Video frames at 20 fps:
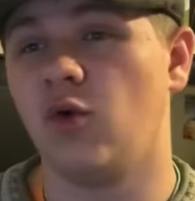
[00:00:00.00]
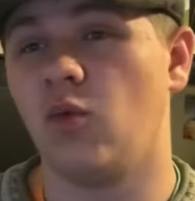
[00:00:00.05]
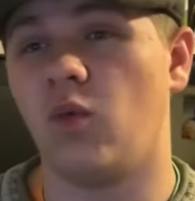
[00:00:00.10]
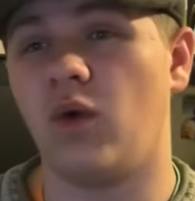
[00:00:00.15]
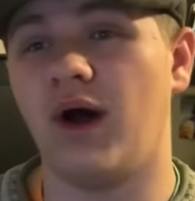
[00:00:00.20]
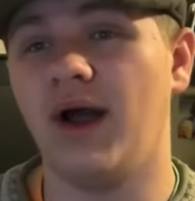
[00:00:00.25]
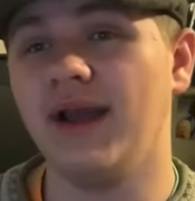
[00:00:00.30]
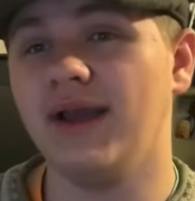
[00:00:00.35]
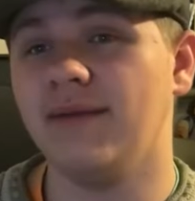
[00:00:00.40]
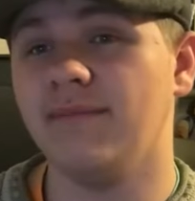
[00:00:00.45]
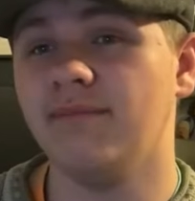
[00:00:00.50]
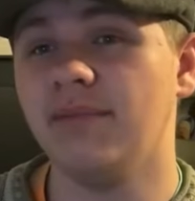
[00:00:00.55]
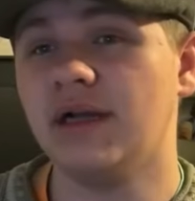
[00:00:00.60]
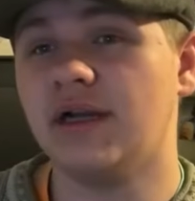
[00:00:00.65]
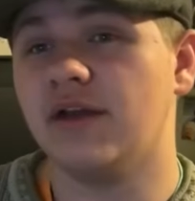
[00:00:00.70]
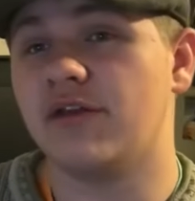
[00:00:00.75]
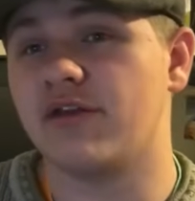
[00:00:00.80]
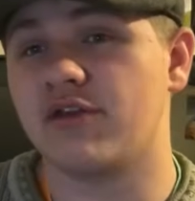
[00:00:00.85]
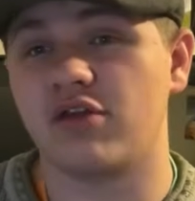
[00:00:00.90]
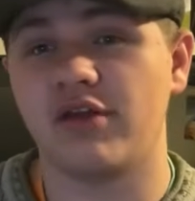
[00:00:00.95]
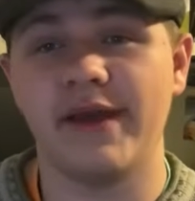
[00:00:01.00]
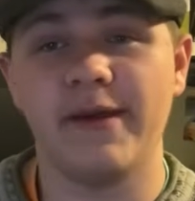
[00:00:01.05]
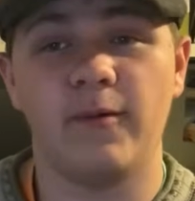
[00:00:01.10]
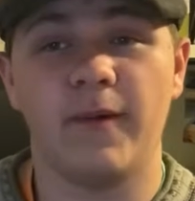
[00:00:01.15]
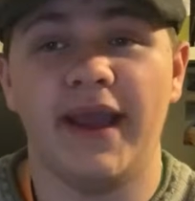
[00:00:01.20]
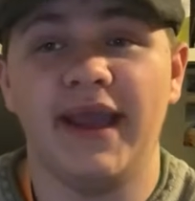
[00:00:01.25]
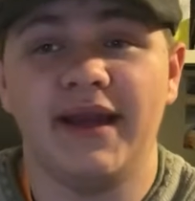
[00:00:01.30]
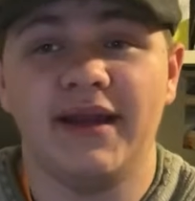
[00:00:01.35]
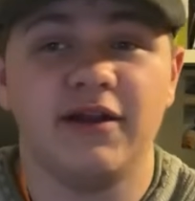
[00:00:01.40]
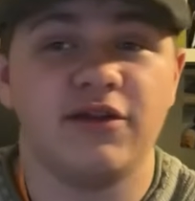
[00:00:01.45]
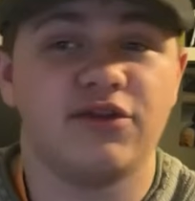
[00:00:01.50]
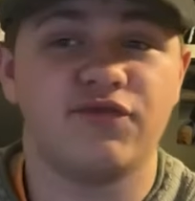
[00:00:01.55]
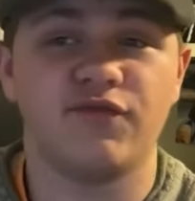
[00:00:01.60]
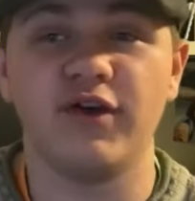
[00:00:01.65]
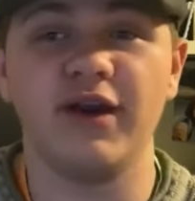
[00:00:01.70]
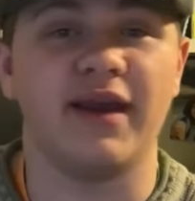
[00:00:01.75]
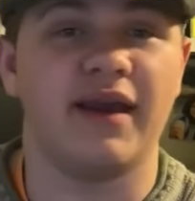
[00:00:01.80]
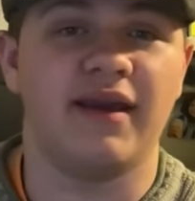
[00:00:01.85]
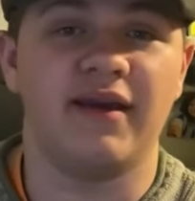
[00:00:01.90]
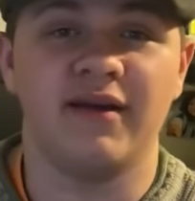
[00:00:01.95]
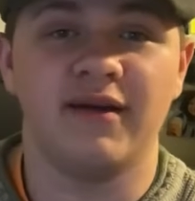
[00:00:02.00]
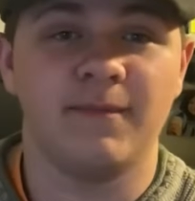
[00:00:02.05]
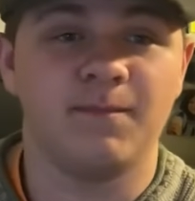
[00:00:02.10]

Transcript: Why? Because it's lightweight and it's free.